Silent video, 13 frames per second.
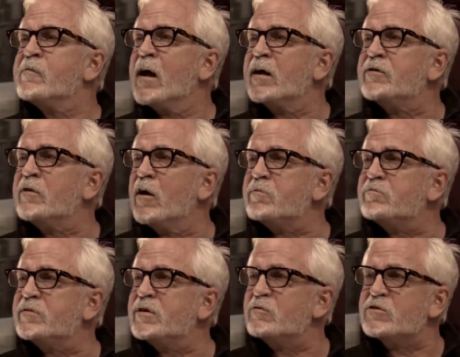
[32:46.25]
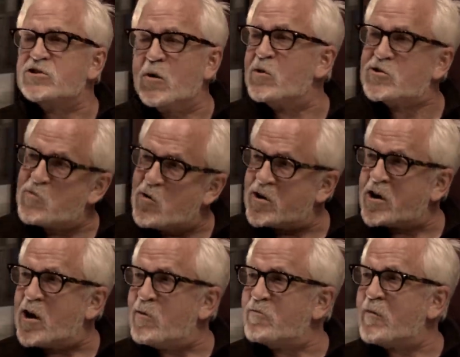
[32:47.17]
I thought there was so much more to
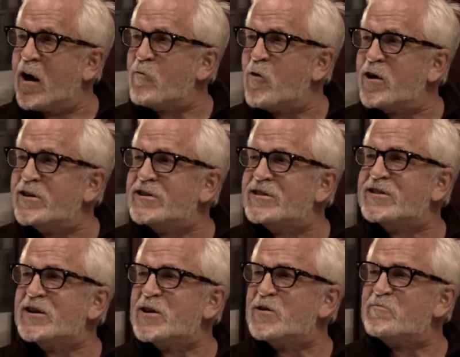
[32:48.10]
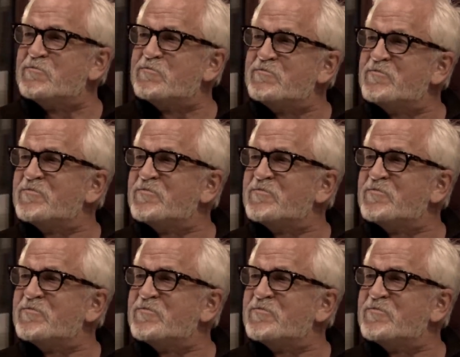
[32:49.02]
come. I wanted to see him